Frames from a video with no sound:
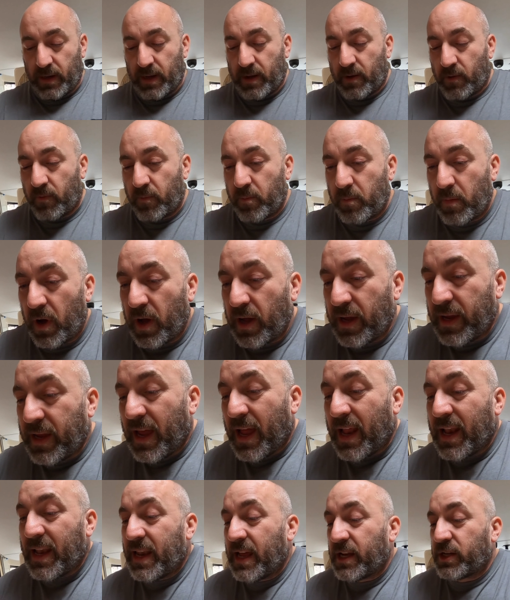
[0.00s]
Now
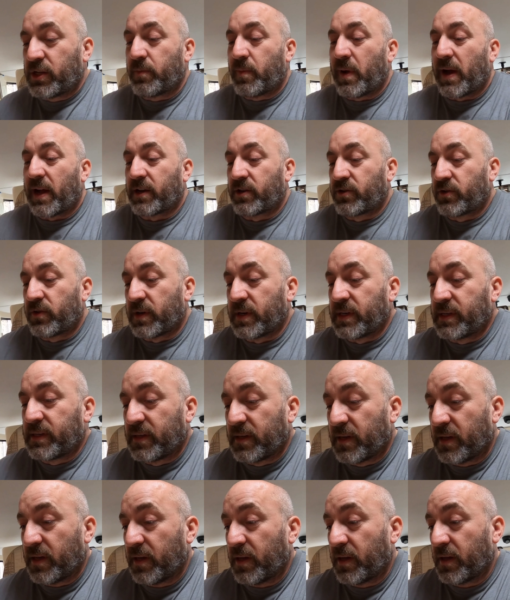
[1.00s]
my leisure
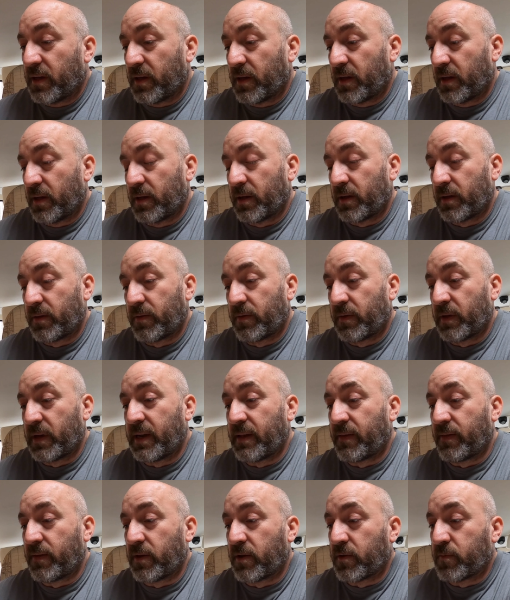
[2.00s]
batteries, the
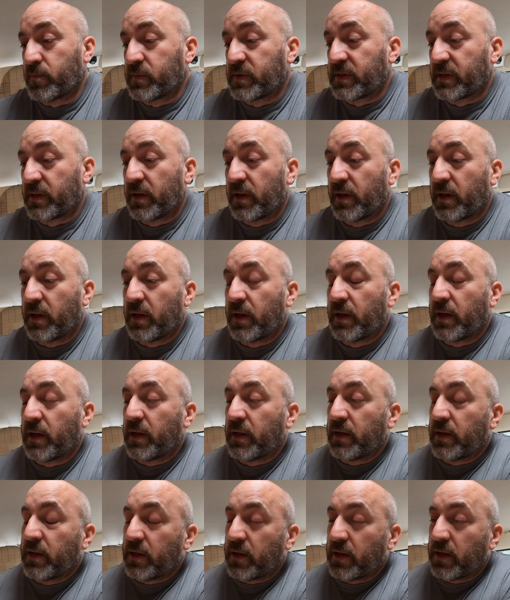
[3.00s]
lithiums,
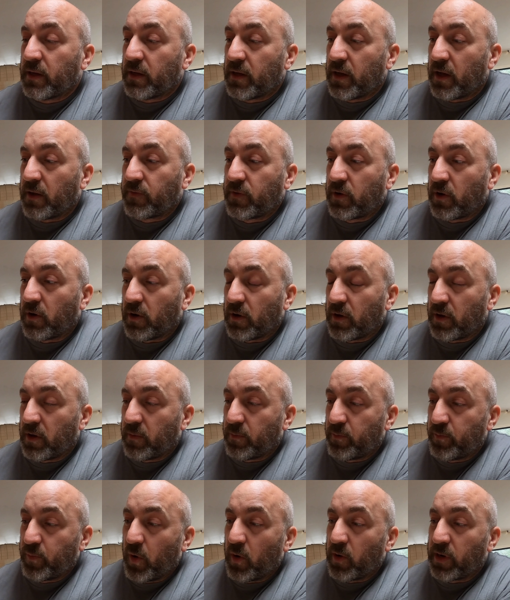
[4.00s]
I've got
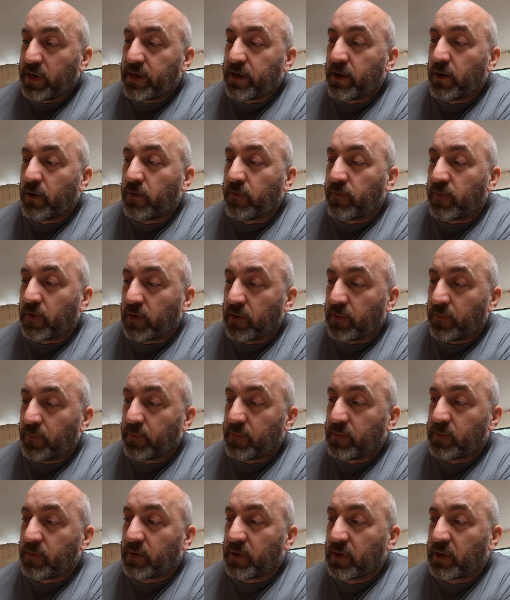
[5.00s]
polynoval.
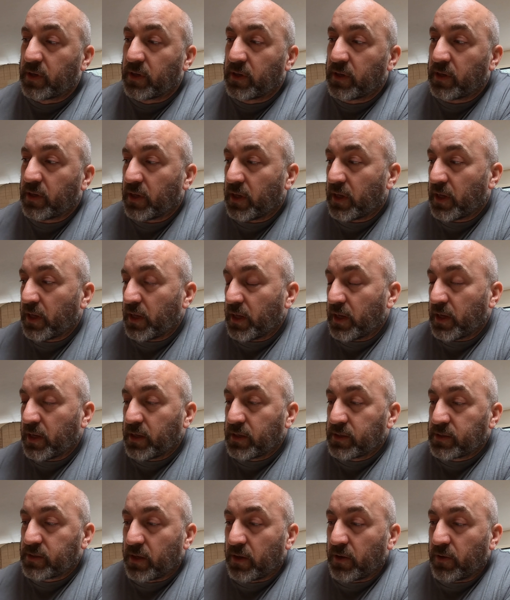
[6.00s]

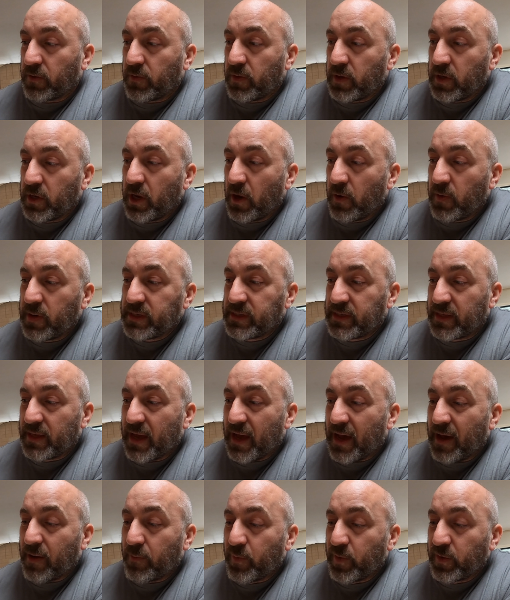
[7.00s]
So you go into
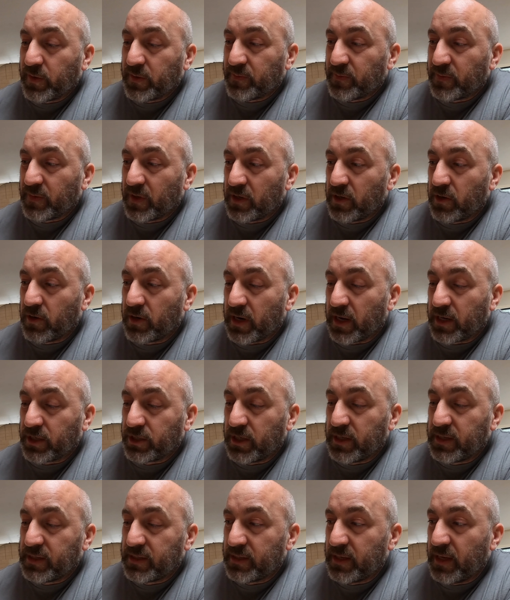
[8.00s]
the app and you can
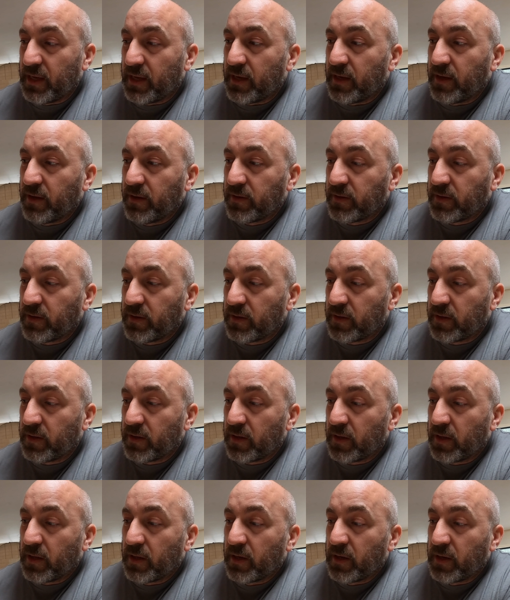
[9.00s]
actually see
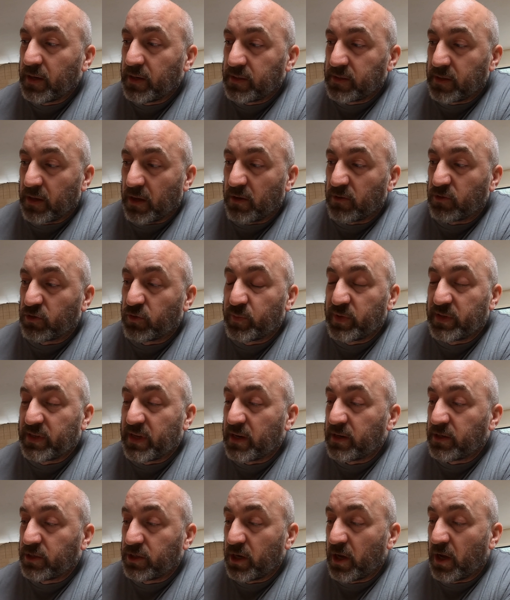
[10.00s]
it's at
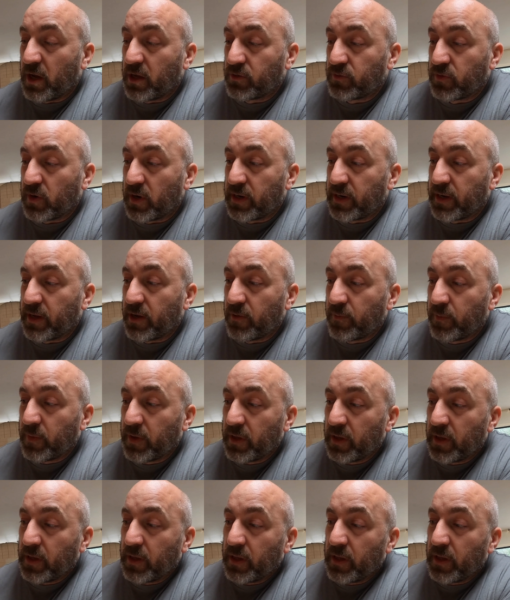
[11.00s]
100% charge right now.